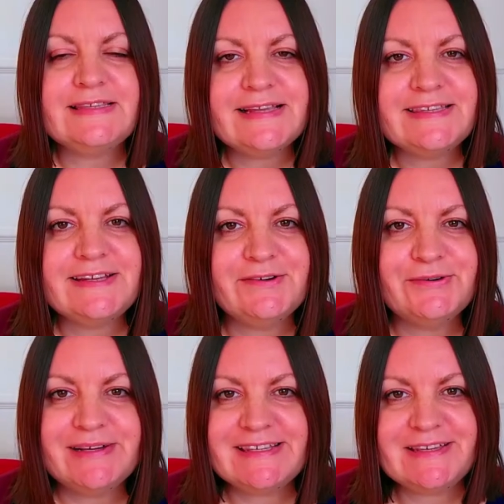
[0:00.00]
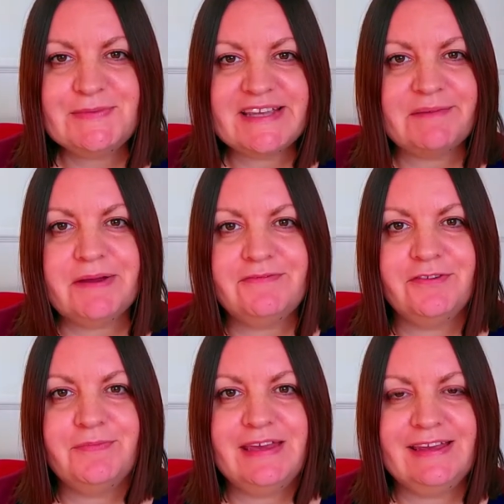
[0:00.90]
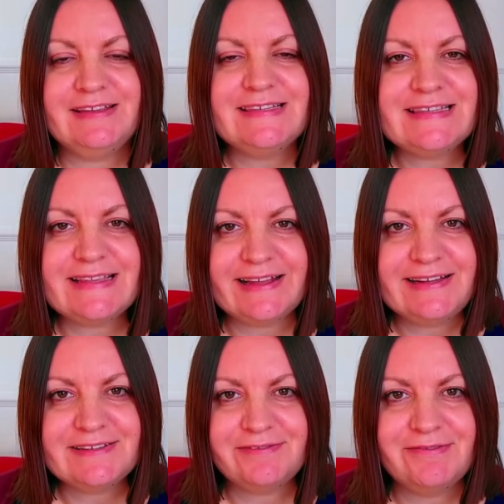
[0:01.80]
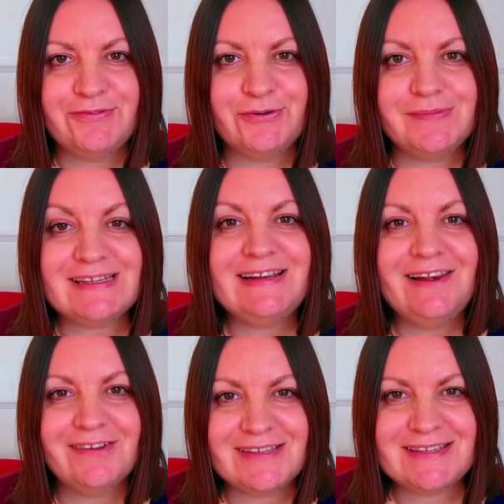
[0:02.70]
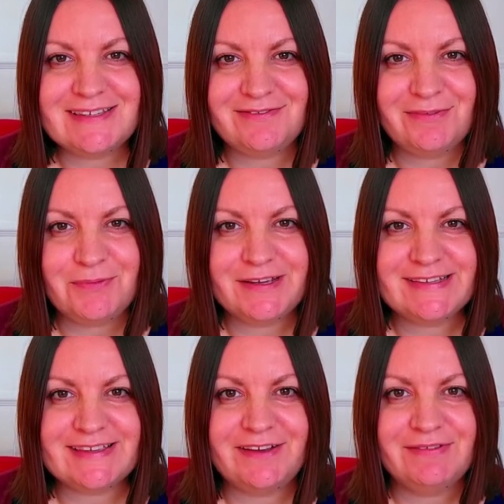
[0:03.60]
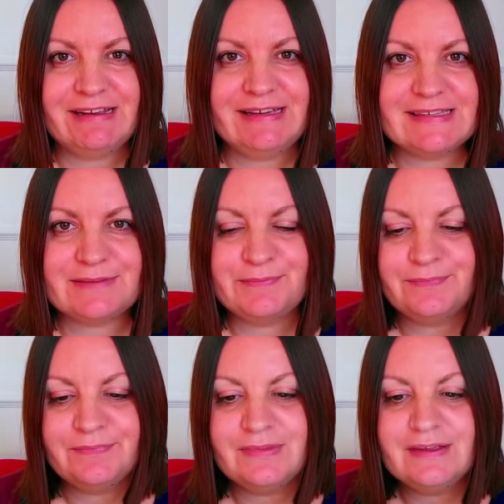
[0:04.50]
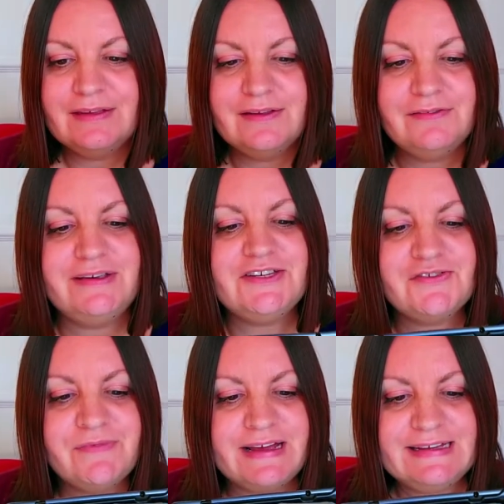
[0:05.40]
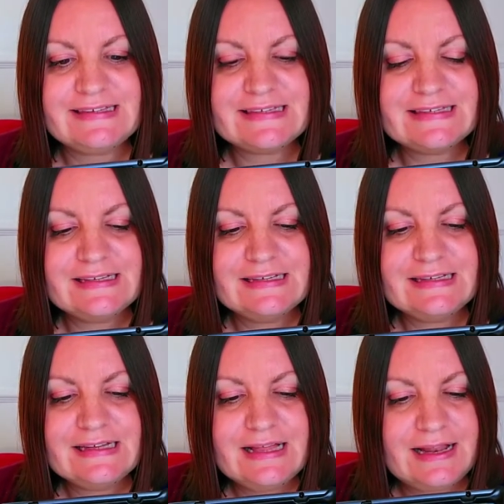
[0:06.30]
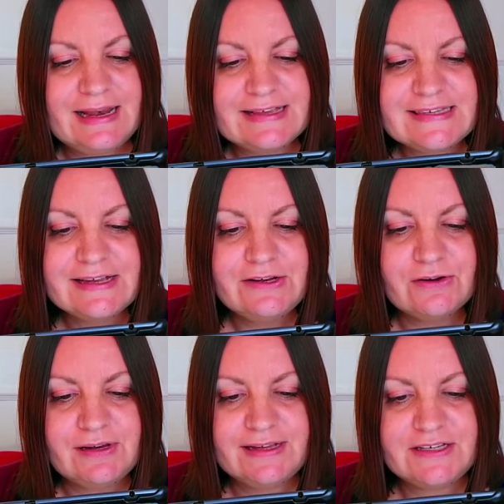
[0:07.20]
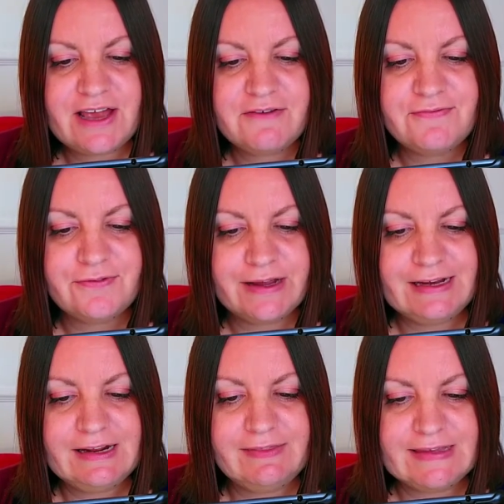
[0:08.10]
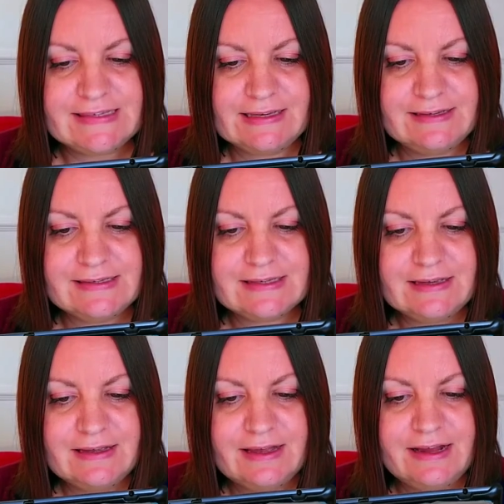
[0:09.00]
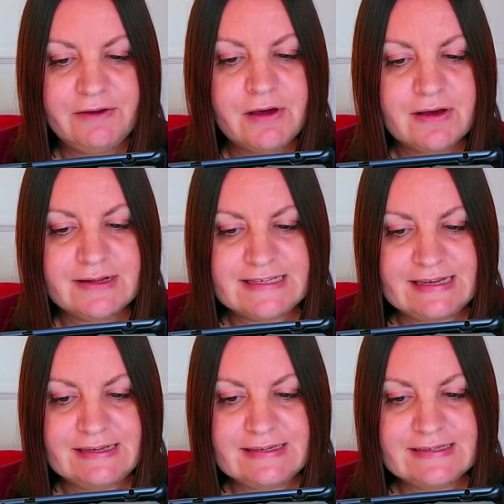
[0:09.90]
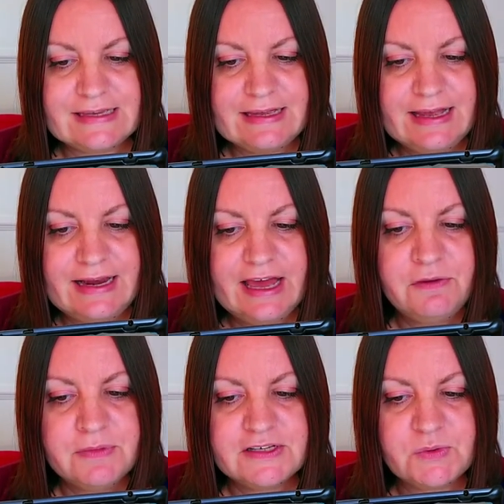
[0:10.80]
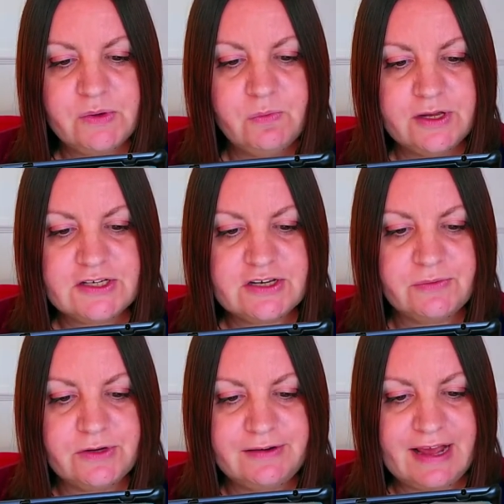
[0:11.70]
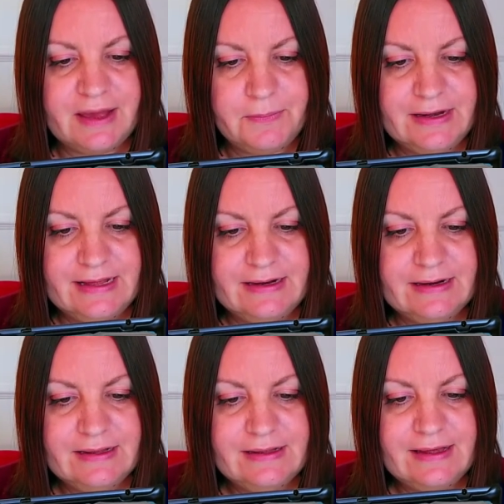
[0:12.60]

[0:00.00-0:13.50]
This lesson always seems to come up for me in slightly different forms in lots of different books that I read. Rachel writes, "Let's acknowledge how frightening this is and how hard it is, and how much we wish it weren't happening,